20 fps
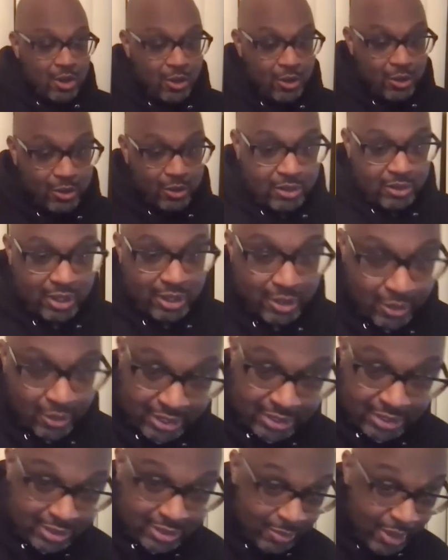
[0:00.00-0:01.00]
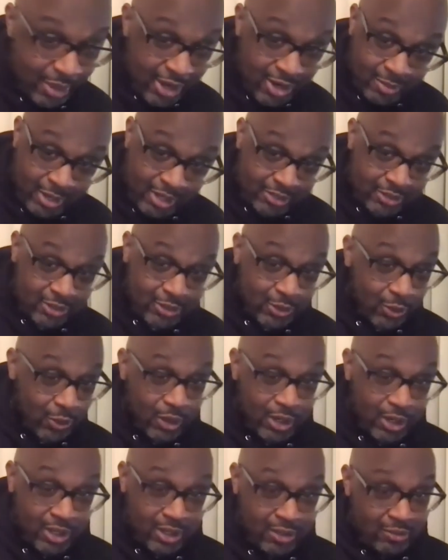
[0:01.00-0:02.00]
know, you know, it doesn't matter about the
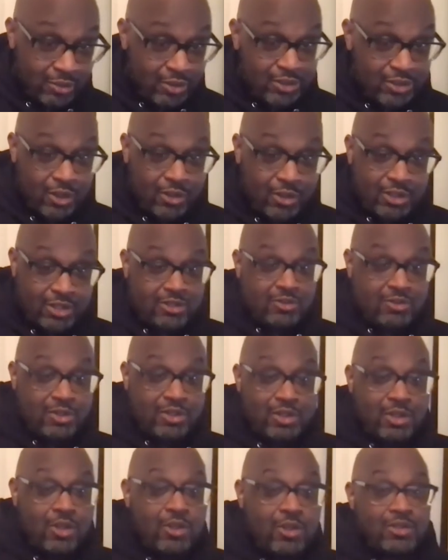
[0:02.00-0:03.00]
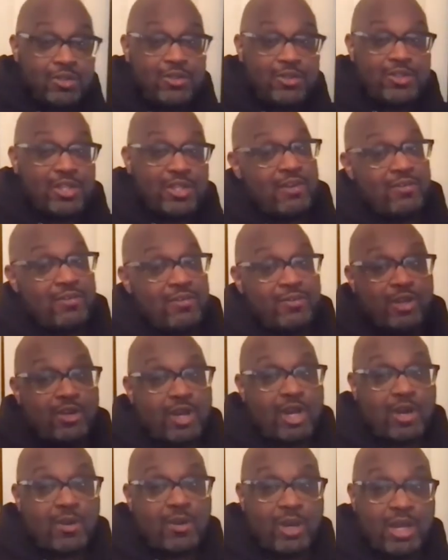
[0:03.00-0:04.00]
story. The result is the result. So you just got to figure
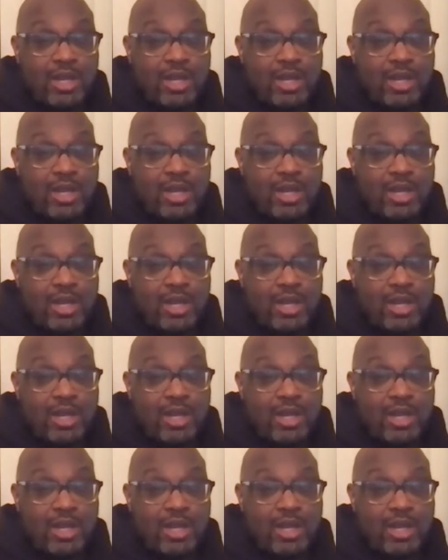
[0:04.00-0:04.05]
out a way